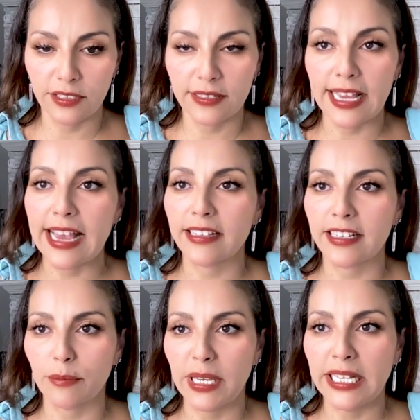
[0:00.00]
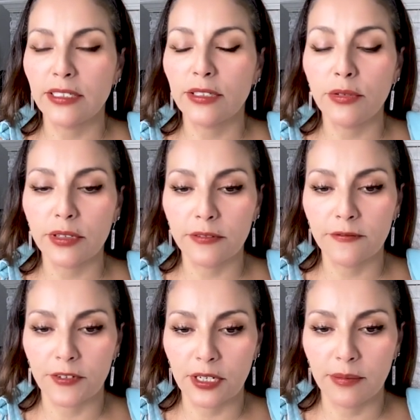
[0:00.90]
just asking me to
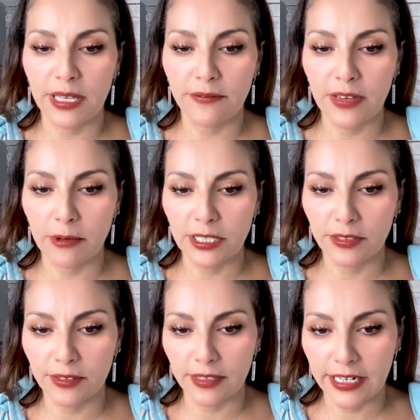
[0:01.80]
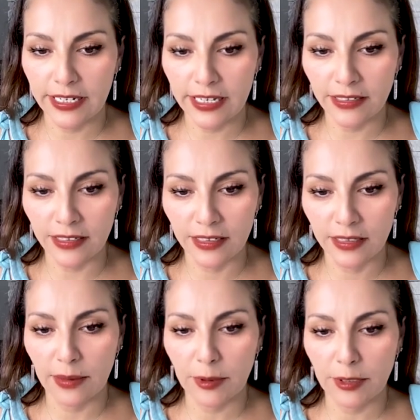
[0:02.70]
confirm if I want to sign in.
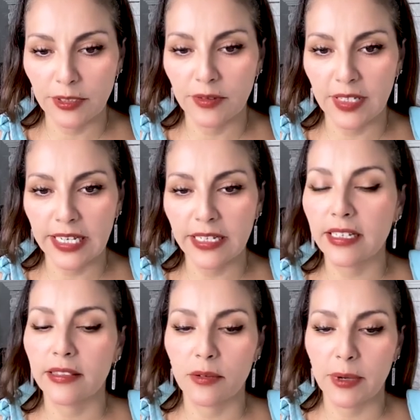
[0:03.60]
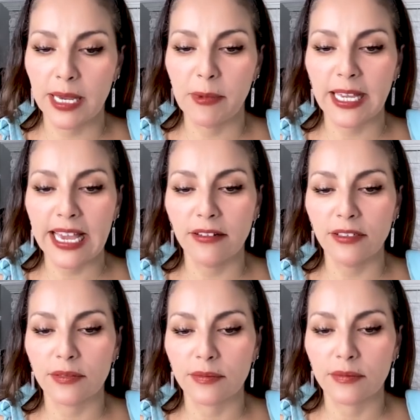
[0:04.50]
I'm going to sync the web
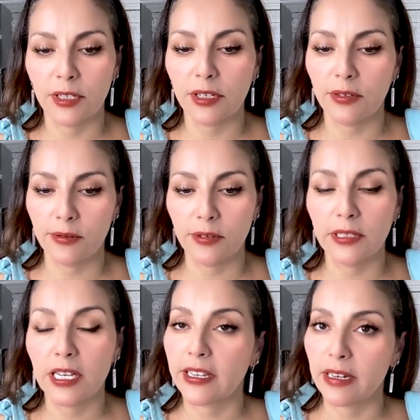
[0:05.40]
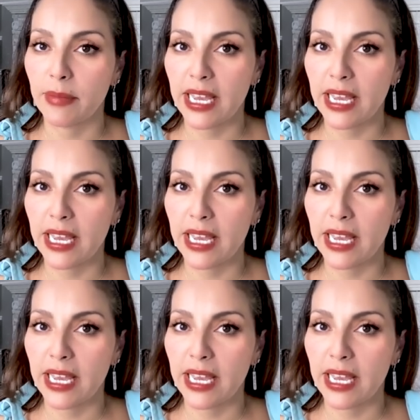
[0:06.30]
account. You can also log in